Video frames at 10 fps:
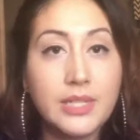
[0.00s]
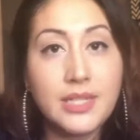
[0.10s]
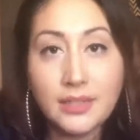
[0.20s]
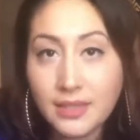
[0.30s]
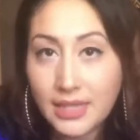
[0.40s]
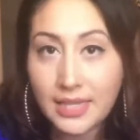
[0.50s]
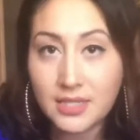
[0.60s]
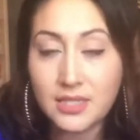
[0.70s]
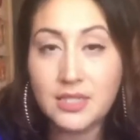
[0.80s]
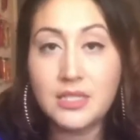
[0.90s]
attend the
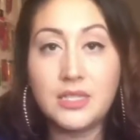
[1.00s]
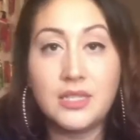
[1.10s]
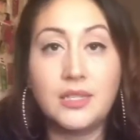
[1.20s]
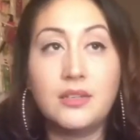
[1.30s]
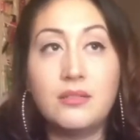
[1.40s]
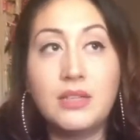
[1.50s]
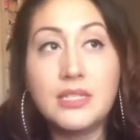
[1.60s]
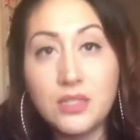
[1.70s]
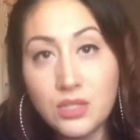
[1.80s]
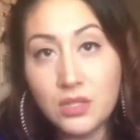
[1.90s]
classes and
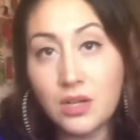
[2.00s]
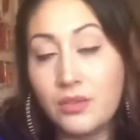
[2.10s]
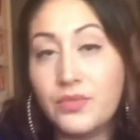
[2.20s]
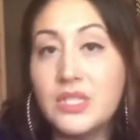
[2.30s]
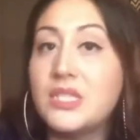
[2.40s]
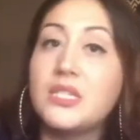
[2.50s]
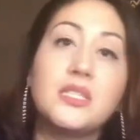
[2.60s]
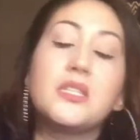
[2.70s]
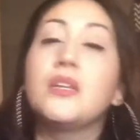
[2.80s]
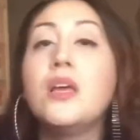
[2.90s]
listen to the
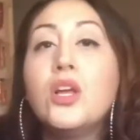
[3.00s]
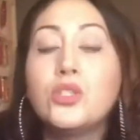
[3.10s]
conferences and